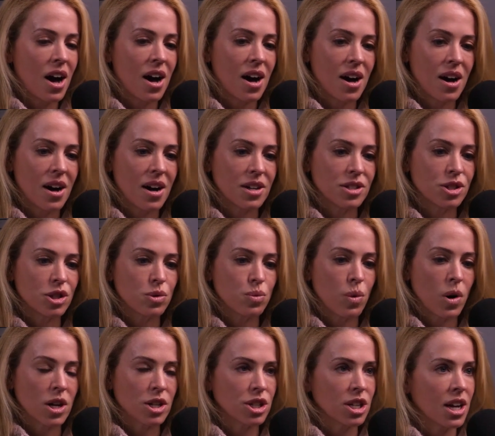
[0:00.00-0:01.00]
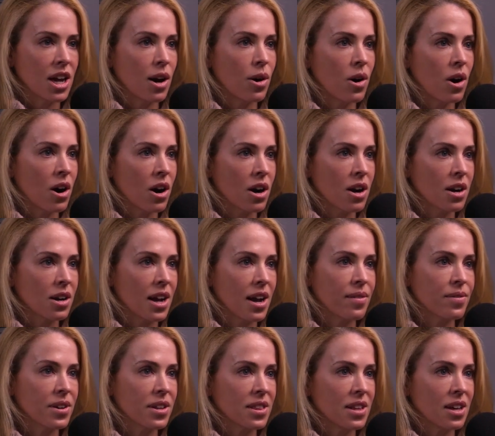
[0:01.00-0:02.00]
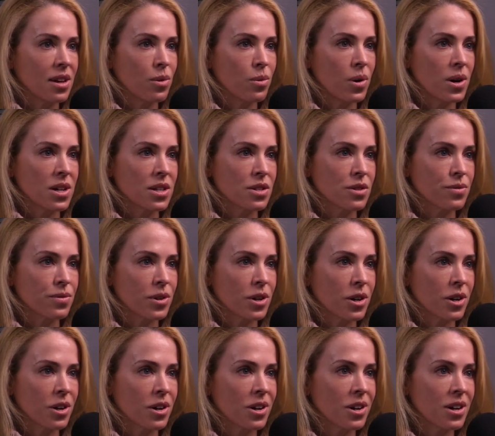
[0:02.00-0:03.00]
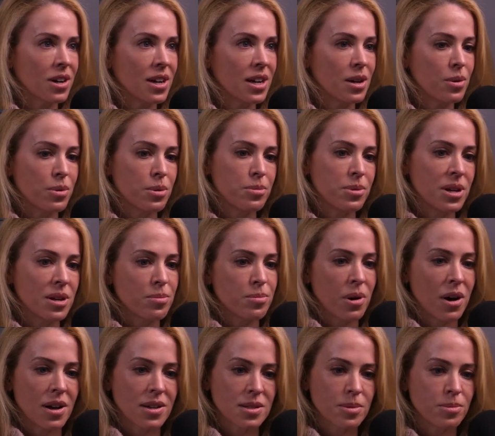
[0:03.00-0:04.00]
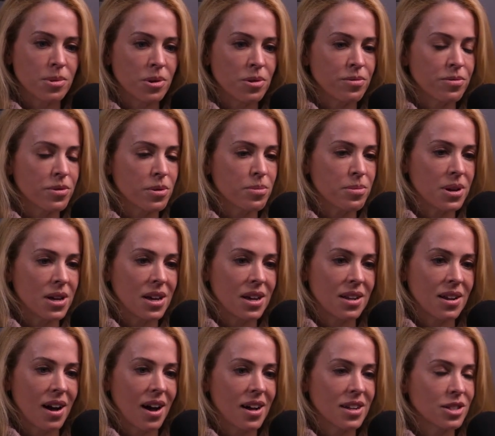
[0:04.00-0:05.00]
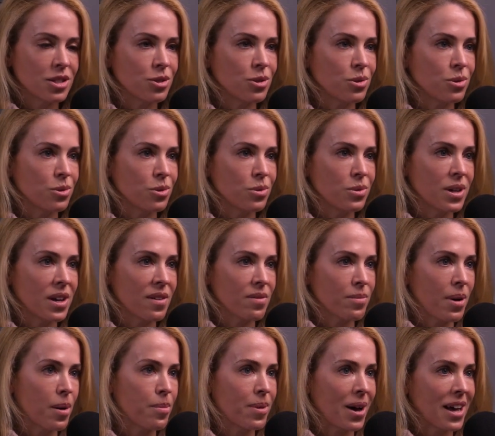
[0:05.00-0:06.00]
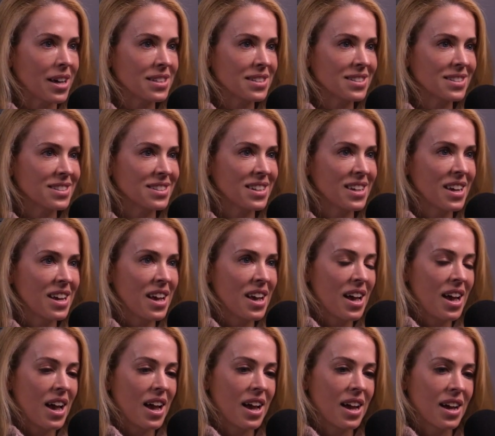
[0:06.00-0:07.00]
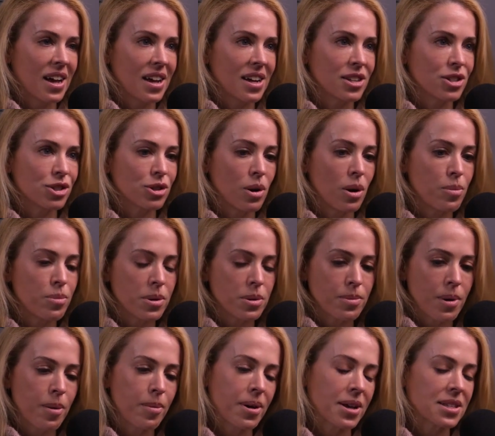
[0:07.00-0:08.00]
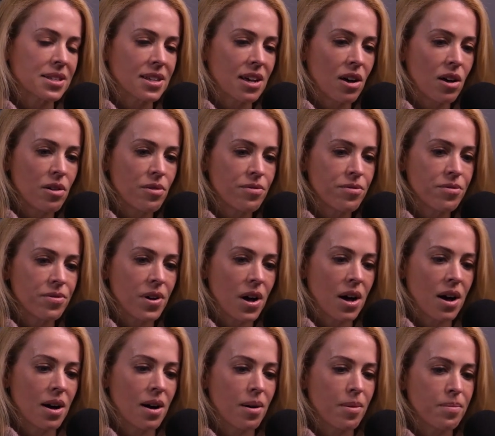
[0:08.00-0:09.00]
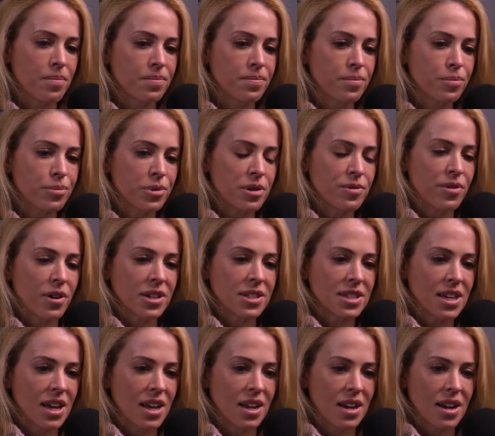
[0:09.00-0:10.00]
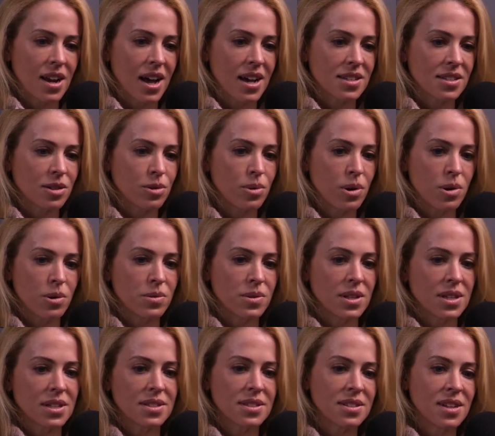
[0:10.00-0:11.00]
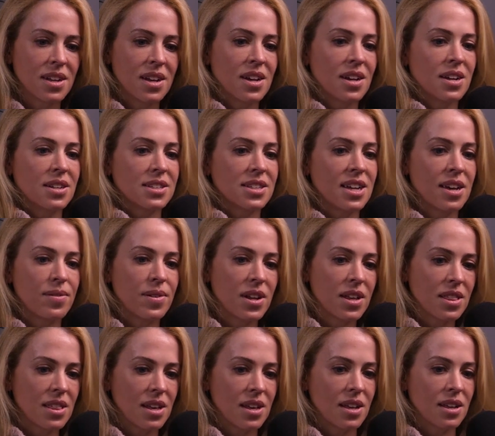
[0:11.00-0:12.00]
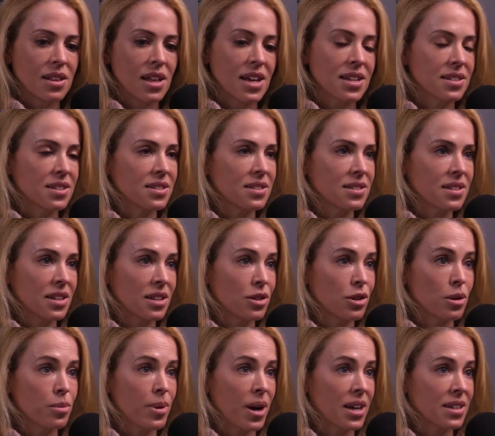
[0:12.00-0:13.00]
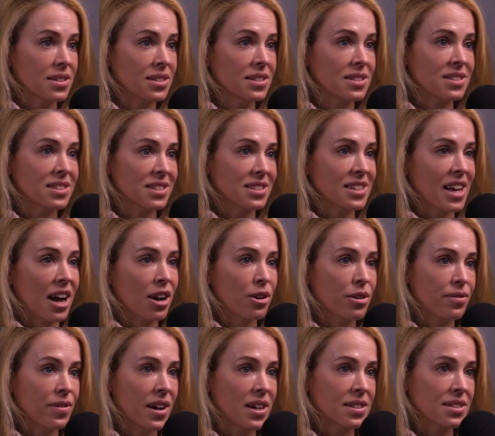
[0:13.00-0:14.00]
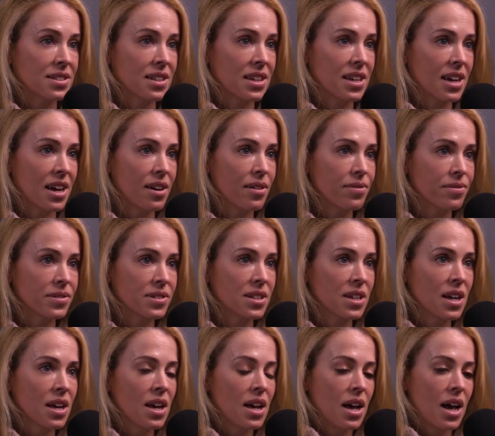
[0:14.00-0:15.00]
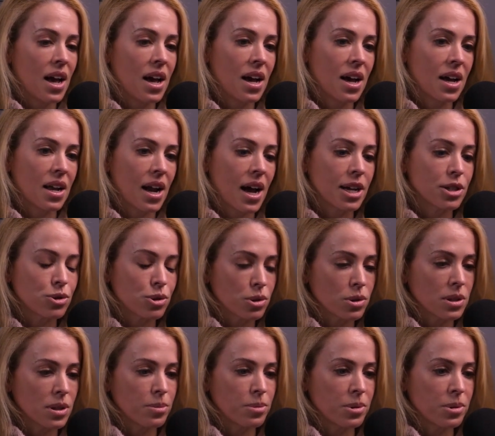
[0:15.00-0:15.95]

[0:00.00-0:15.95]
Uh, just watching how hard everything was for her, it would be impossible for me not to give my best and show up with my best self. Um, Prefontaine has a quote that's to give anything less than your best is to sacrifice the gift. And I truly